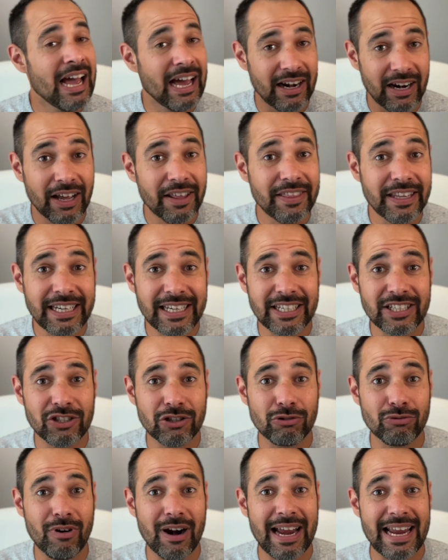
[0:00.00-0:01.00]
And I think it's
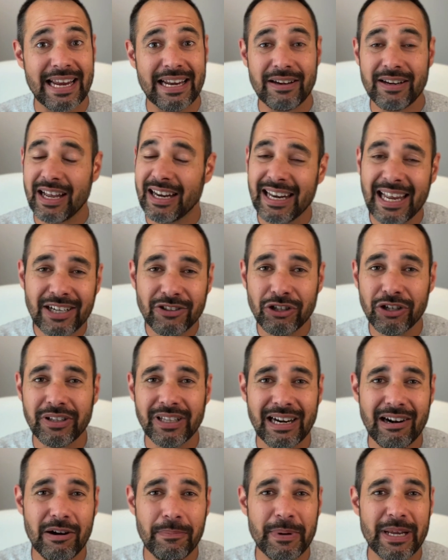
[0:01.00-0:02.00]
great.
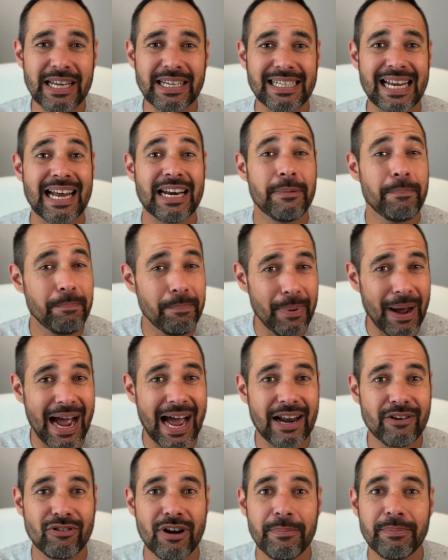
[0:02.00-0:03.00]
Electrotherapy has had a
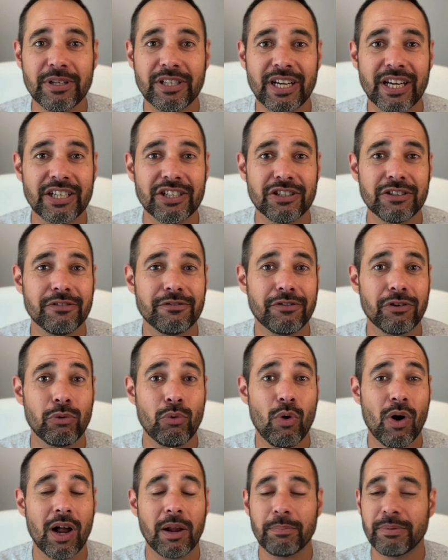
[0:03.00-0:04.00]
bad reputation for a
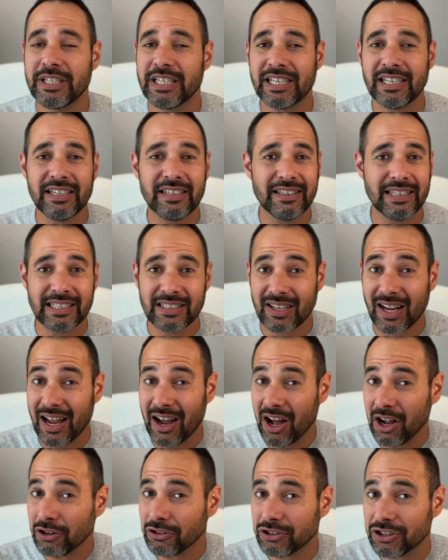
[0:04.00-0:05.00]
while, particularly things like
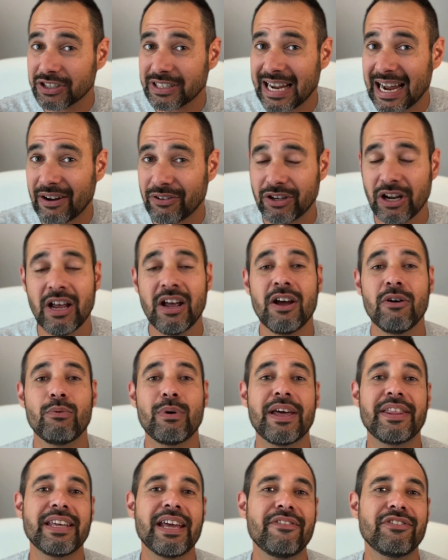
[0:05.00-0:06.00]
ultrasound,
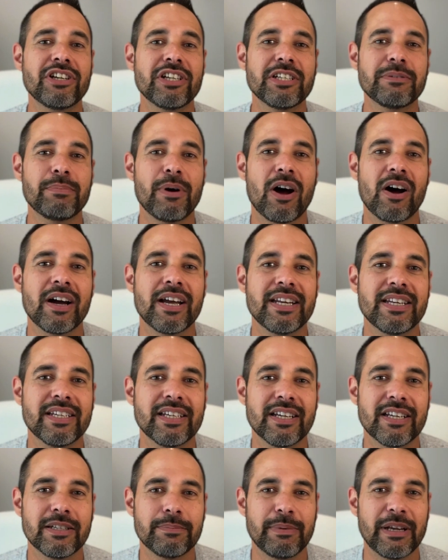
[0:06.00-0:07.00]
where the evidence behind
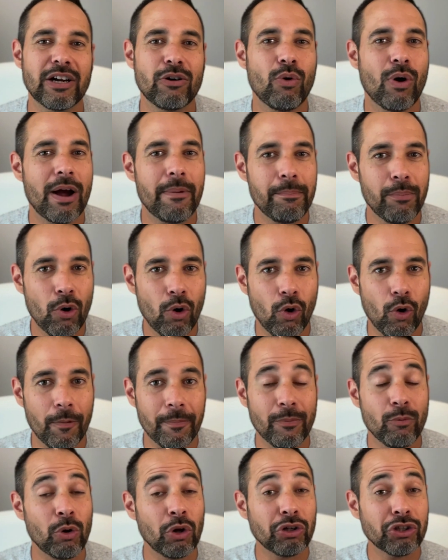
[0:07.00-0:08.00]
it has been quite poor.
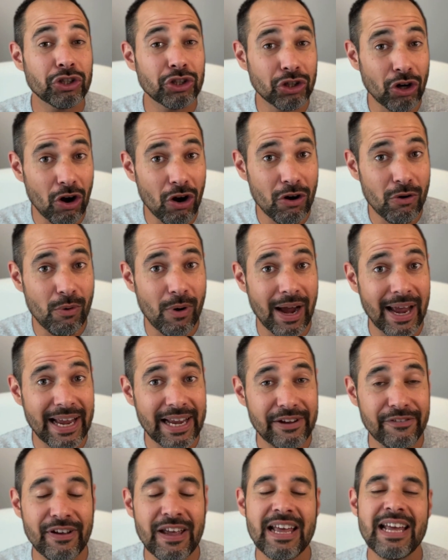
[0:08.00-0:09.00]
Well,
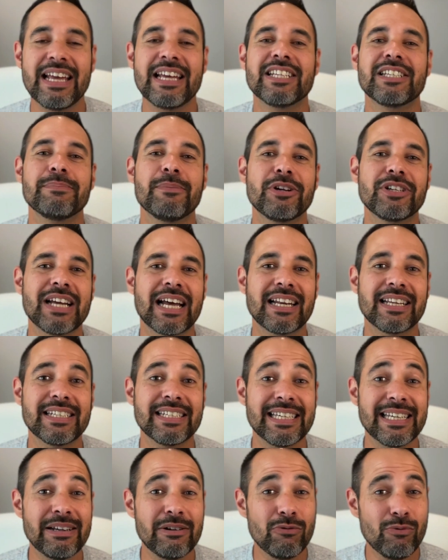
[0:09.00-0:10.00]
shockwave is a
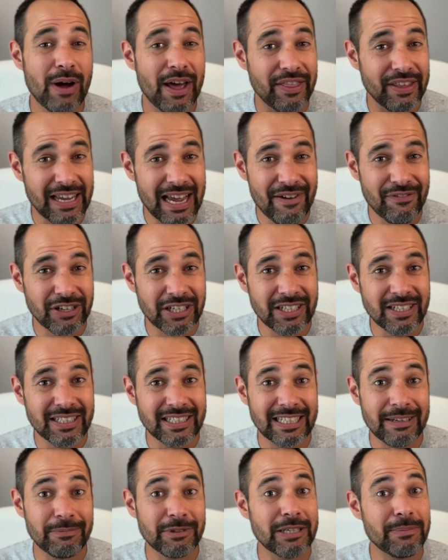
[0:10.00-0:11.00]
modality where the evidence
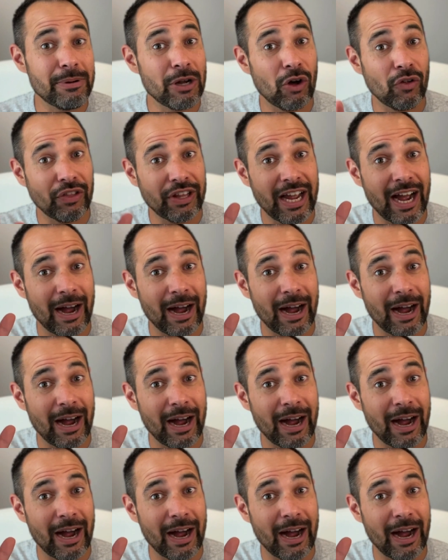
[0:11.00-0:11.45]
seems to be on the